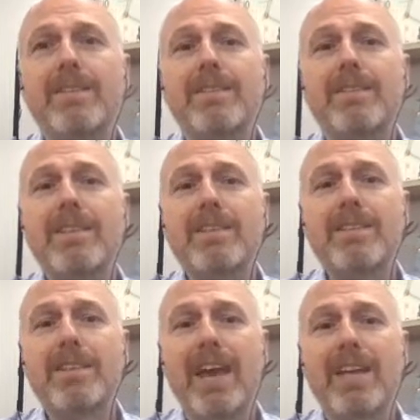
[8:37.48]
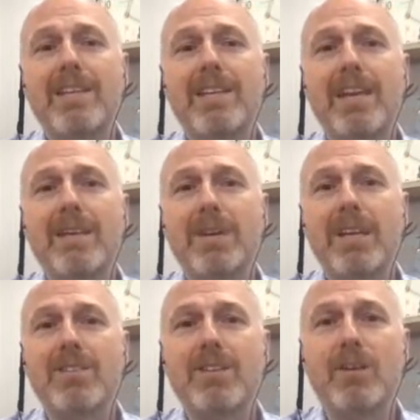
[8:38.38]
This is a game
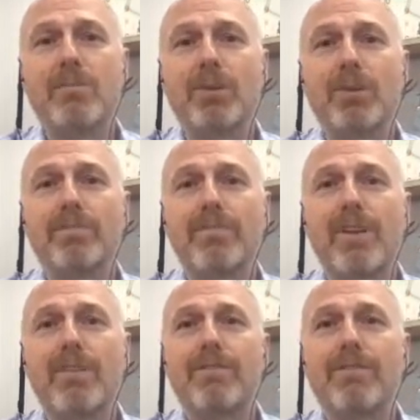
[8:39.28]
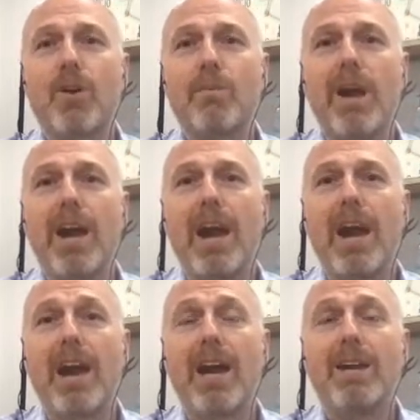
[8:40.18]
example from
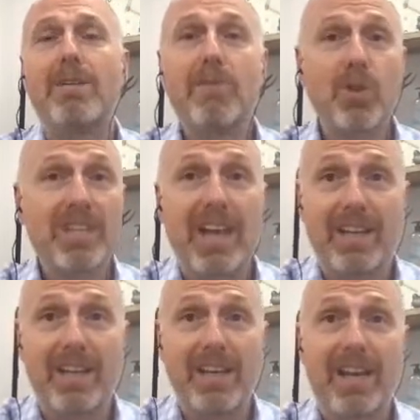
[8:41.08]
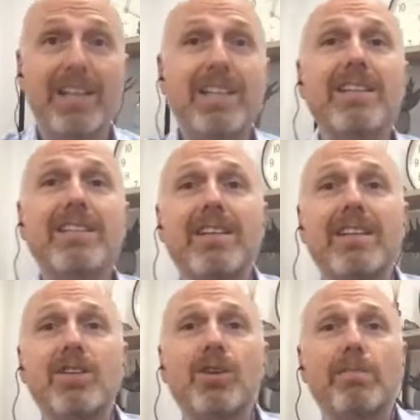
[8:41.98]
Montana, a
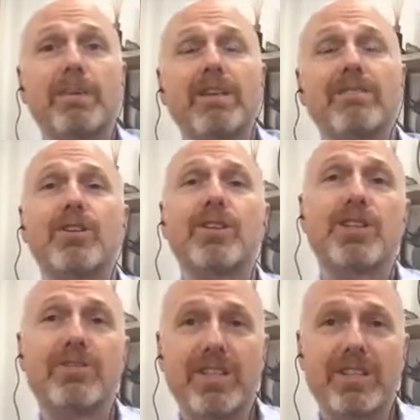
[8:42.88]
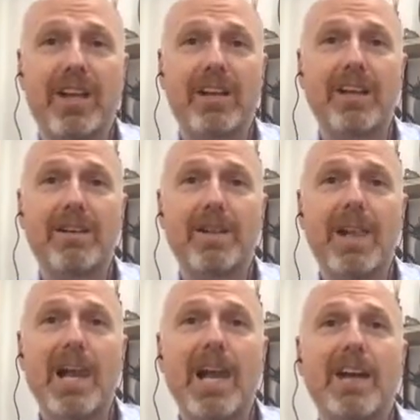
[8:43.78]
leading European furniture retailer.
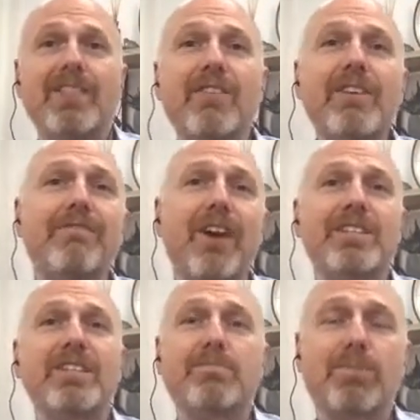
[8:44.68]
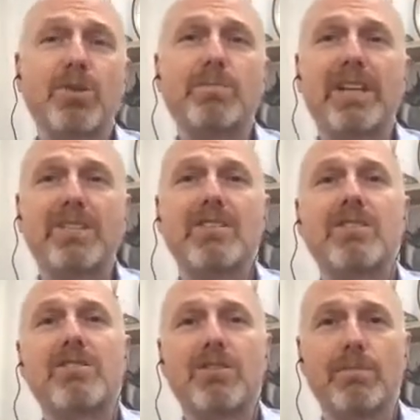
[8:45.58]
And they're inviting prospects and
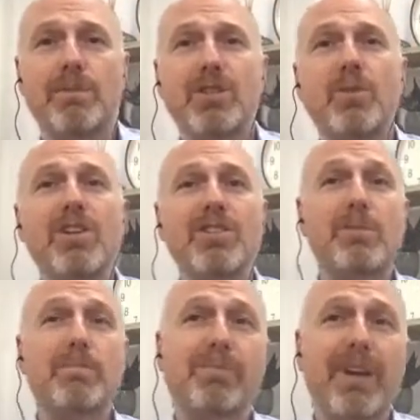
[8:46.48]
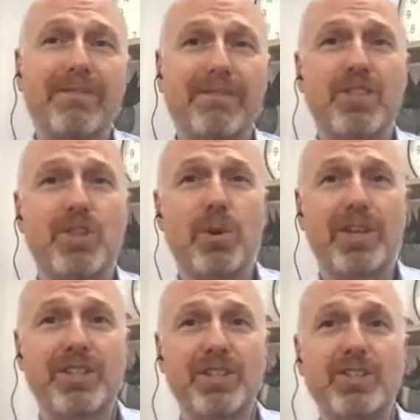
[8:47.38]
consumers to answer preference
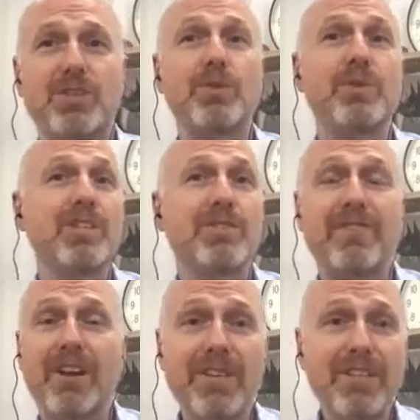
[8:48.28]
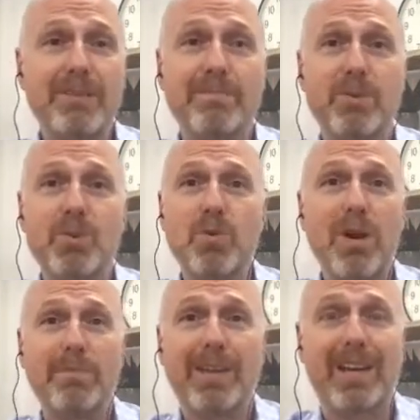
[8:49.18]
questions through this very simple
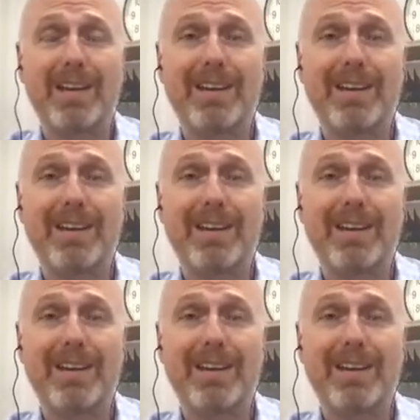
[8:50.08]
swipe mechanic.